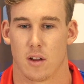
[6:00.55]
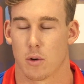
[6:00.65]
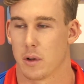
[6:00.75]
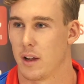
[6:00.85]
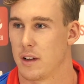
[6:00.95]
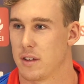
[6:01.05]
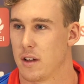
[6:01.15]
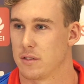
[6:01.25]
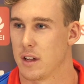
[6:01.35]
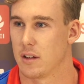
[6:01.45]
like we let
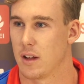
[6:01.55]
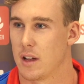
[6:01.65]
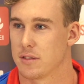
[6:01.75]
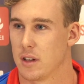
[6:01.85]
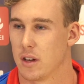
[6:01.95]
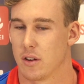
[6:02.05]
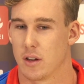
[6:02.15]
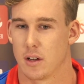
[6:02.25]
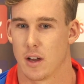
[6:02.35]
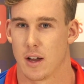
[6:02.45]
ourselves down last year
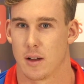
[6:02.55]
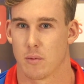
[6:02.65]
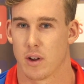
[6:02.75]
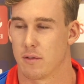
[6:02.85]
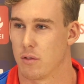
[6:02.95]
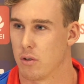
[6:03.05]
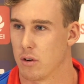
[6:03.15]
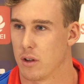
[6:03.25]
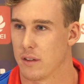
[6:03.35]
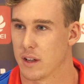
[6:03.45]
in round
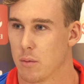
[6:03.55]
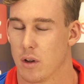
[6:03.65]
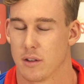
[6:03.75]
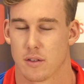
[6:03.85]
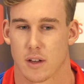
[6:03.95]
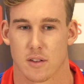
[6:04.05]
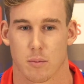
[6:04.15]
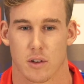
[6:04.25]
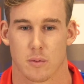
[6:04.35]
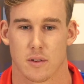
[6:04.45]
four, I was, against
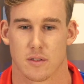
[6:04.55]
Brisbane.